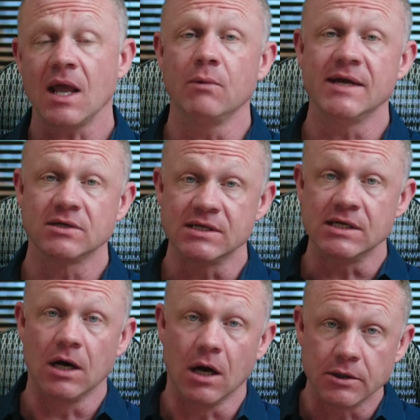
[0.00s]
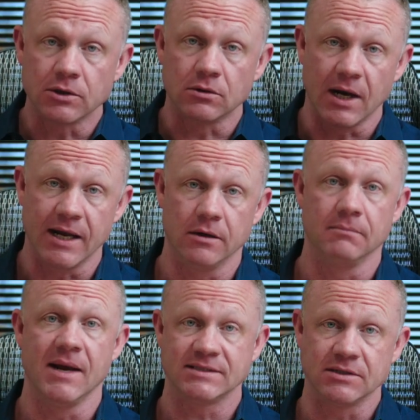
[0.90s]
and wait till the underwriter
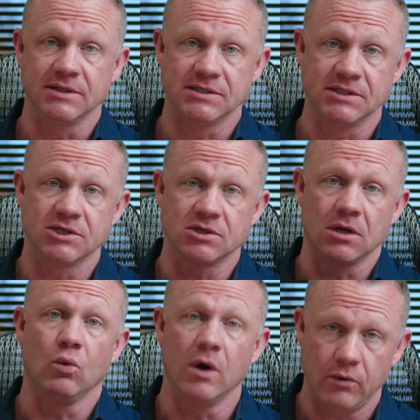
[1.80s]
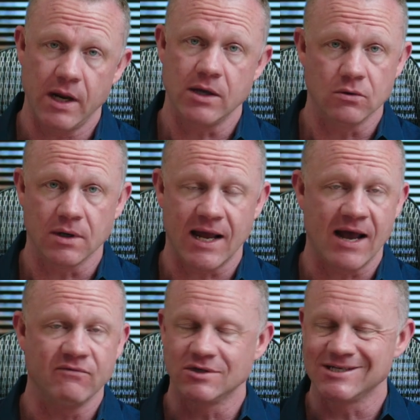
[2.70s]
makes their decision on what rate you can
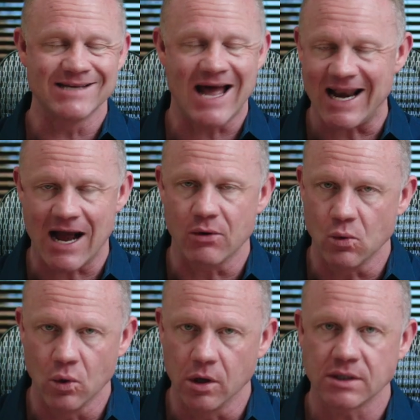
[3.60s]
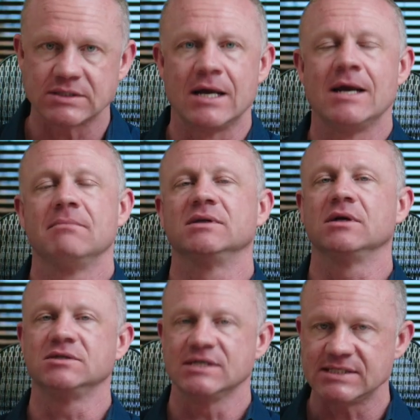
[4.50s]
have, which is not how it works, but
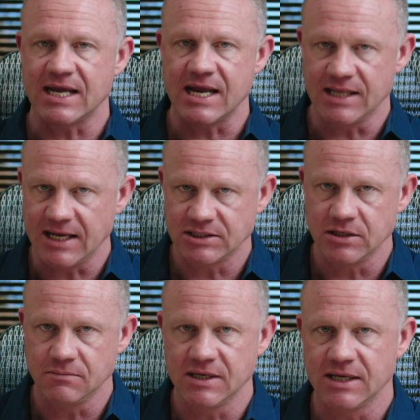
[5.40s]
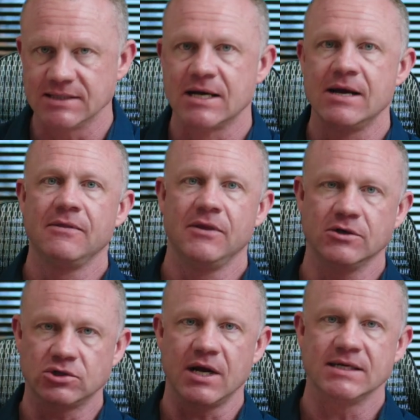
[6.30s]
they're just saying that to you because they're
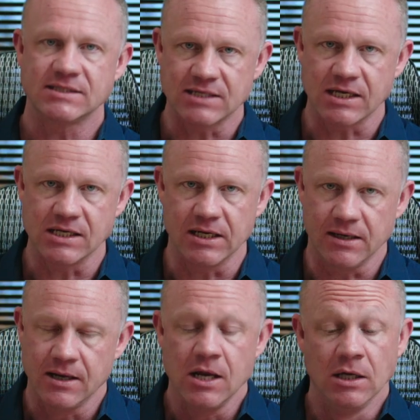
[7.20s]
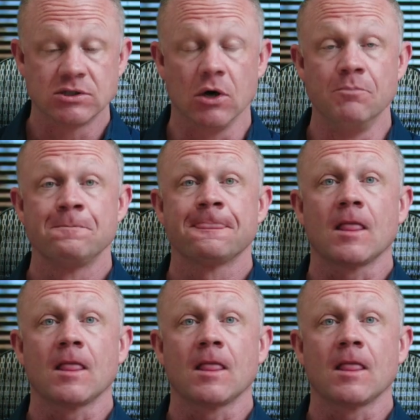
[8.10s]
trying to suck you in. So